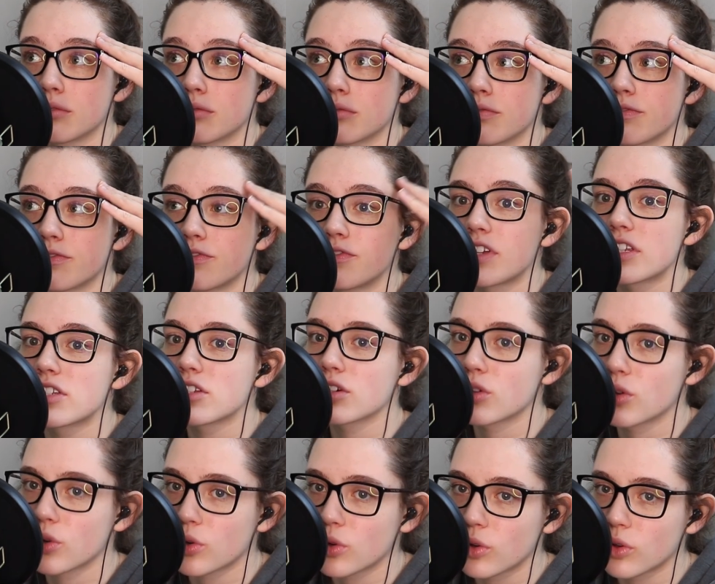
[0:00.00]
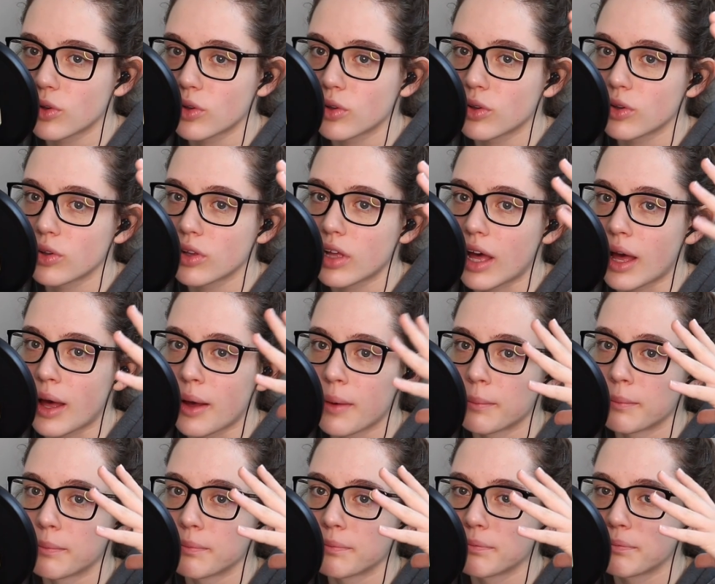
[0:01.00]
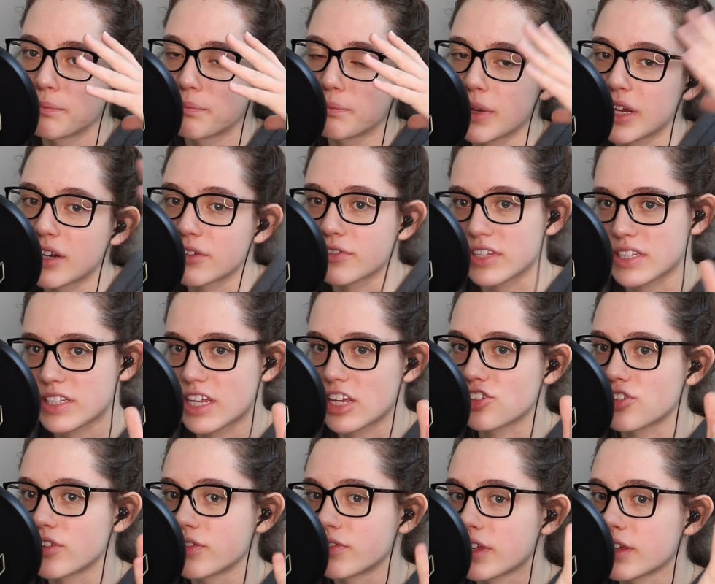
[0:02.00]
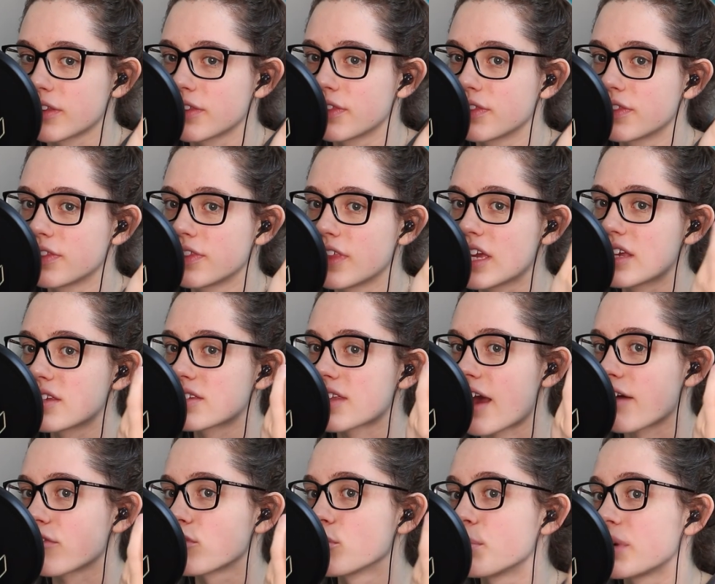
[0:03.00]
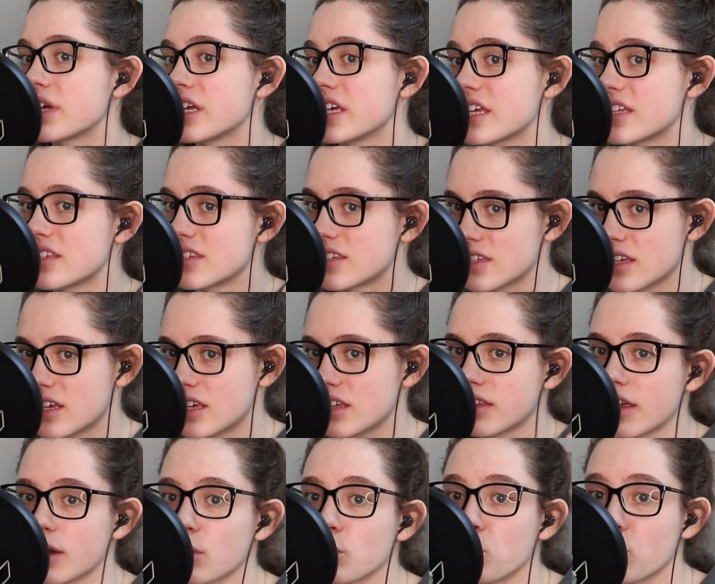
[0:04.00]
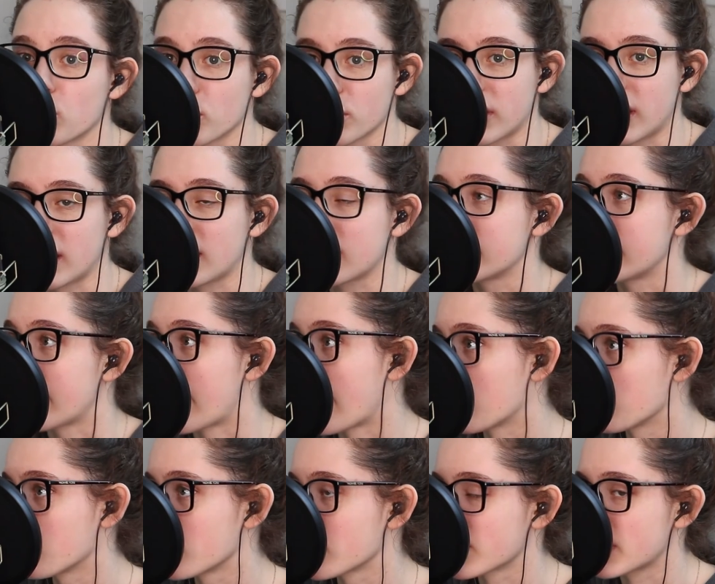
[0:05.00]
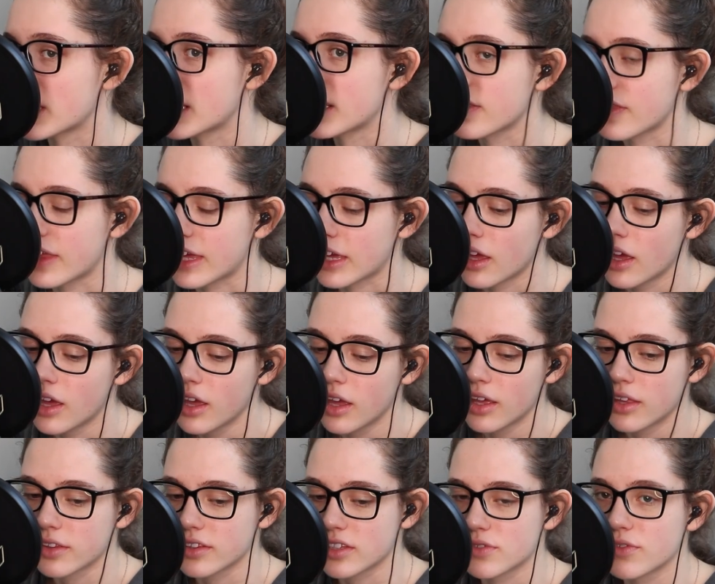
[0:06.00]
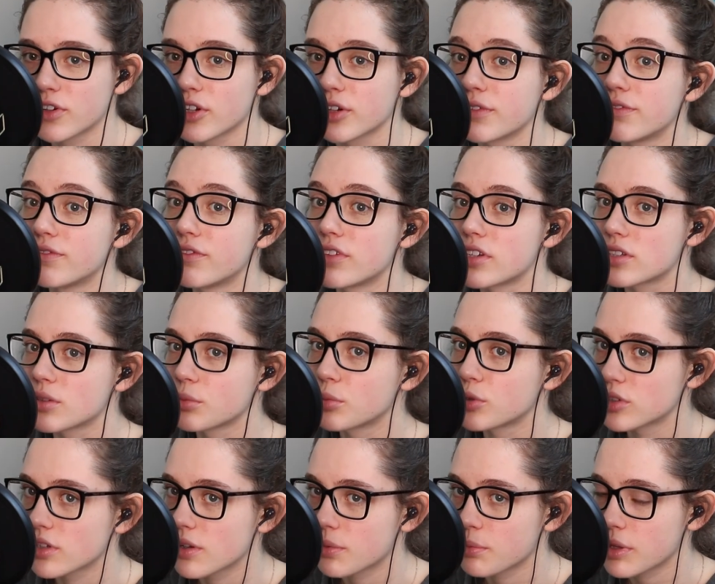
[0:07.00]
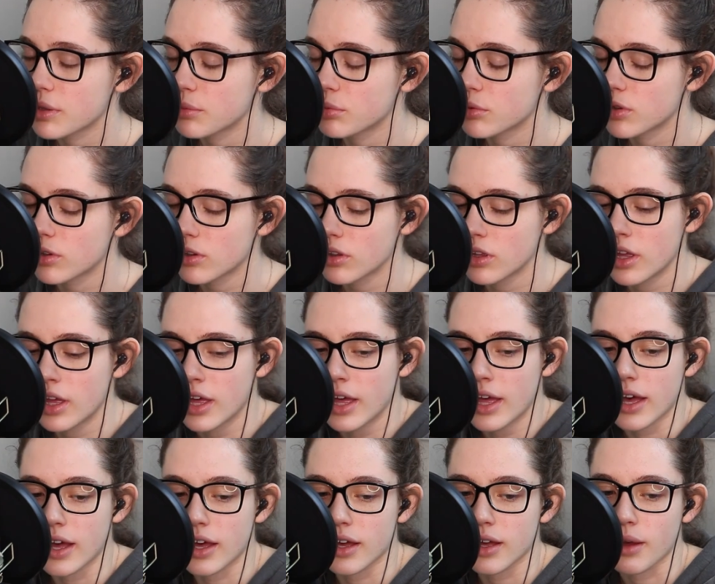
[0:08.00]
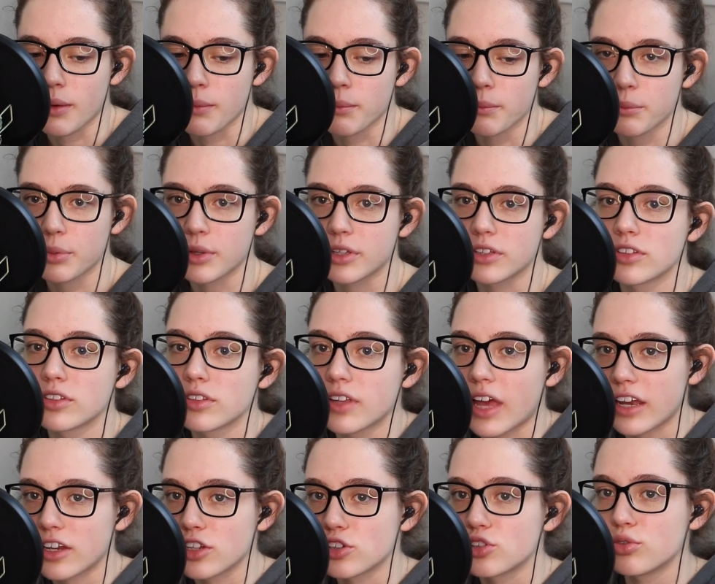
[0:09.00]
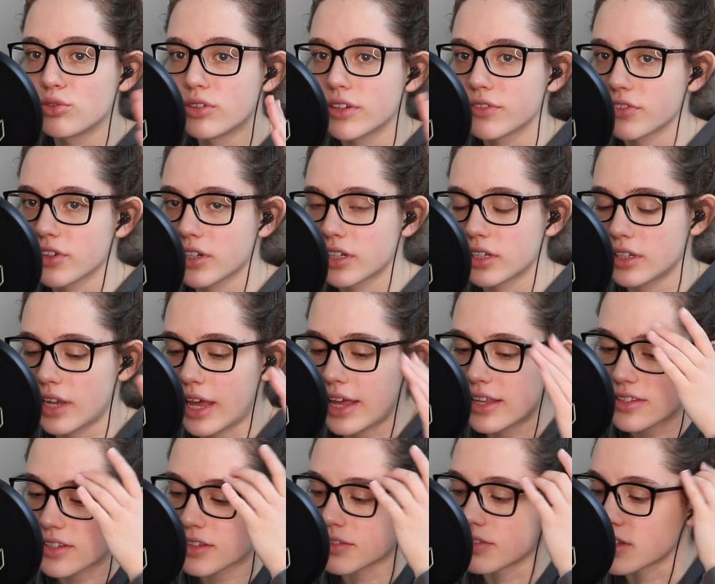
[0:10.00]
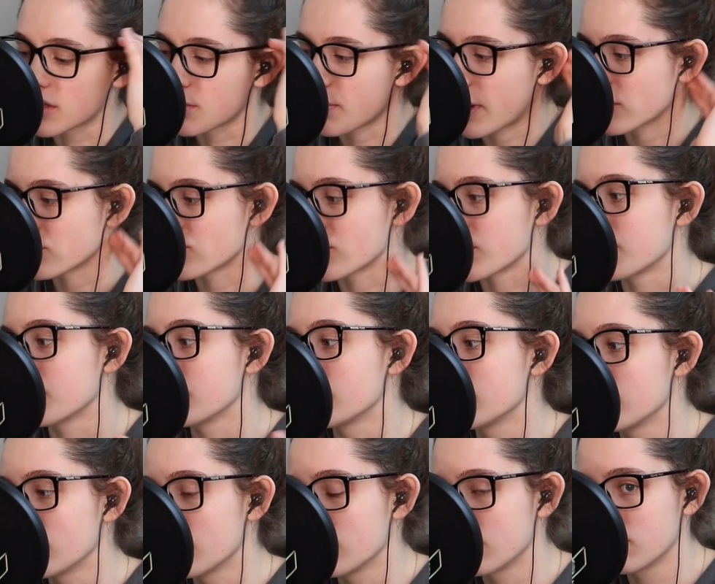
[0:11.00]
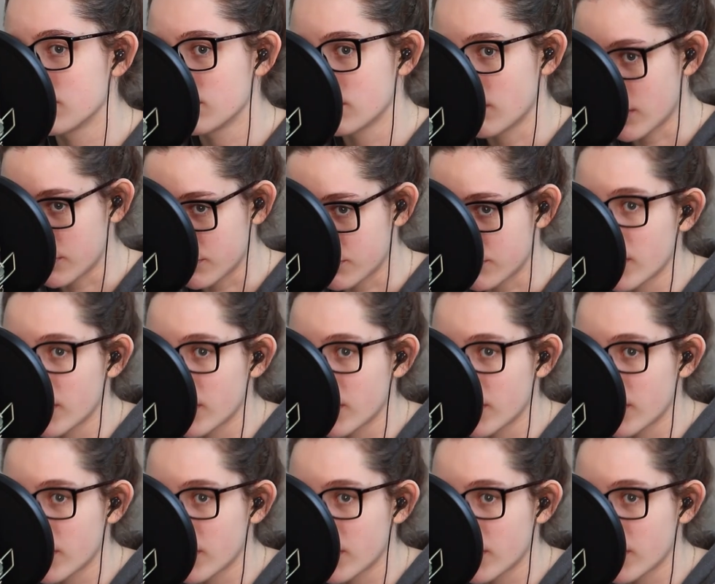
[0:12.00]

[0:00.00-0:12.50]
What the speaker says: physical manifestation of like things that everybody can see, like working and not working, like that's very visible to people, but kind of two different ends of the spectrum of